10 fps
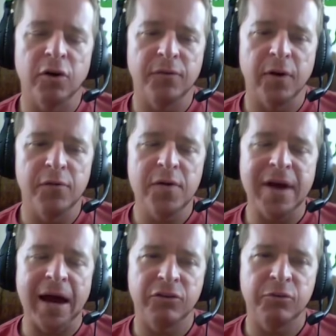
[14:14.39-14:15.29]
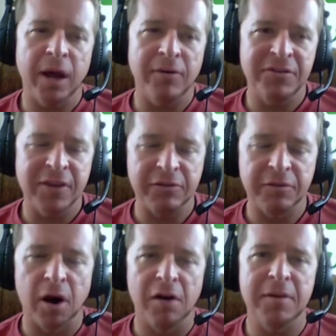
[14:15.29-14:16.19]
So if we've got, because we obviously
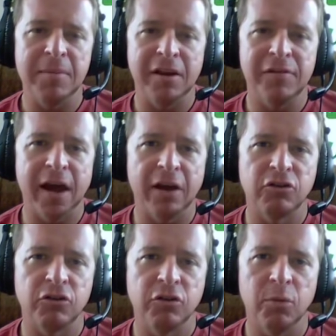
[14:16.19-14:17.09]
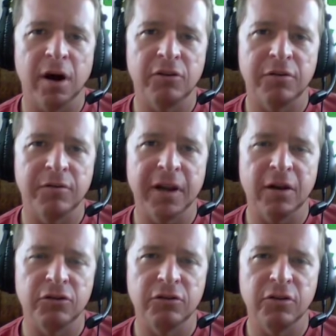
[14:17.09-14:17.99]
have some RV manufacturers who watch your
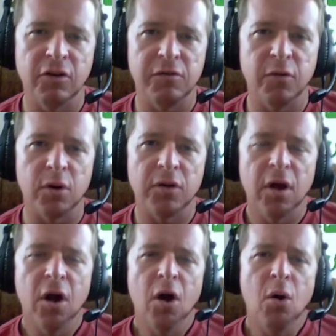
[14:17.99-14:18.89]
videos and so forth.